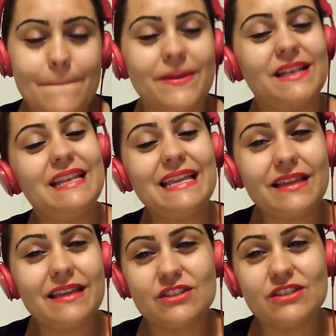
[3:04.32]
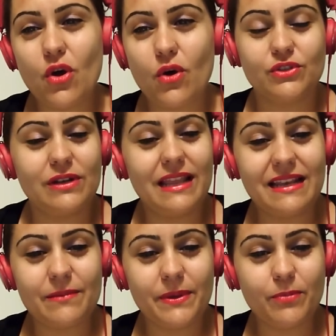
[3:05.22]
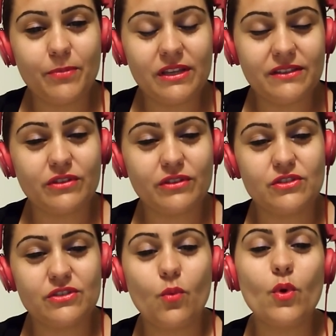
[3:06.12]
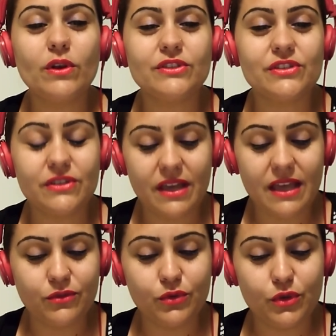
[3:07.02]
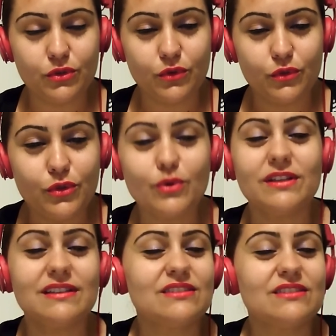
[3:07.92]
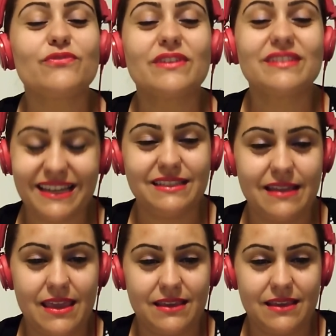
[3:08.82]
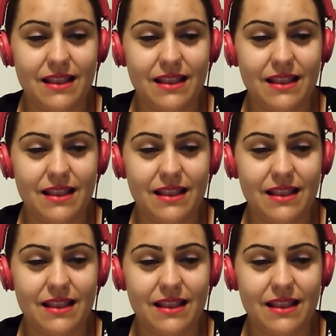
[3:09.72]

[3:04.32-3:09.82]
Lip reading: But let us know, let our people in the audience know, what do you do in sort of a day-to-day,